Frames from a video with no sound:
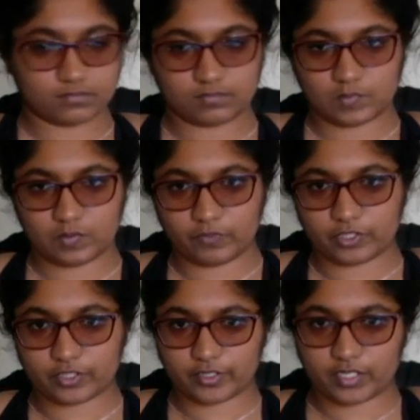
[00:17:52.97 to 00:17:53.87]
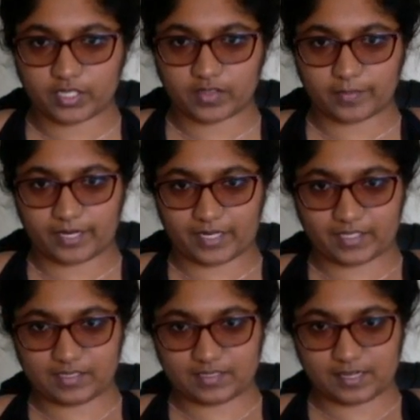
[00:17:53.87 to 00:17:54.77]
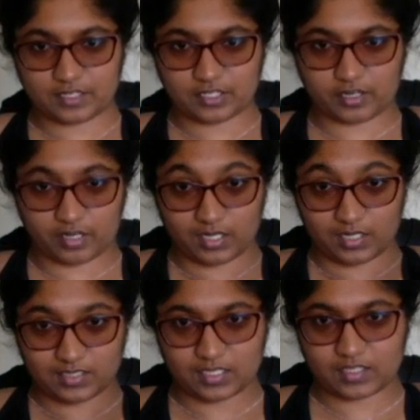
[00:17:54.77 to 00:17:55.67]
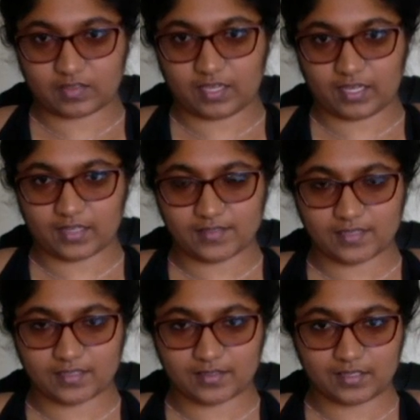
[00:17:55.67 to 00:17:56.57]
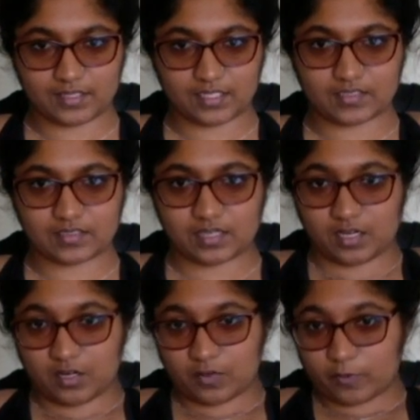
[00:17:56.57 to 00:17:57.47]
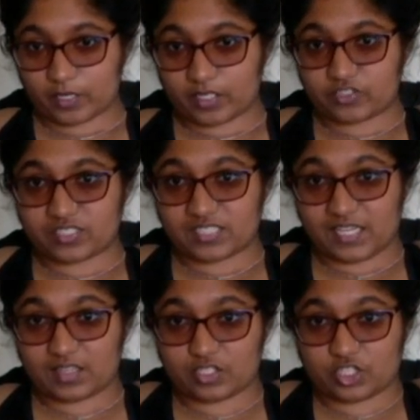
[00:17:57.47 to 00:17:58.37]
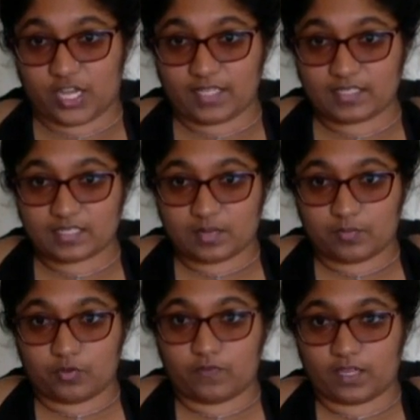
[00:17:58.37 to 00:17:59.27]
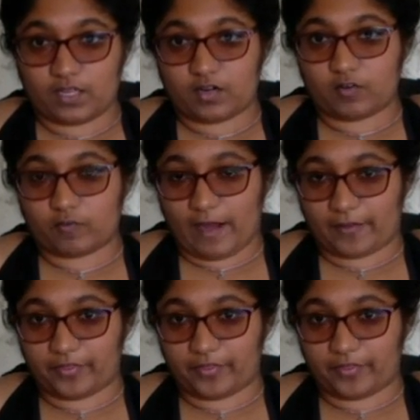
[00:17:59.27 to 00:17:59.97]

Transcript: And returning the body to center, taking the hands onto the knees. We're going to just take the chest and move it around the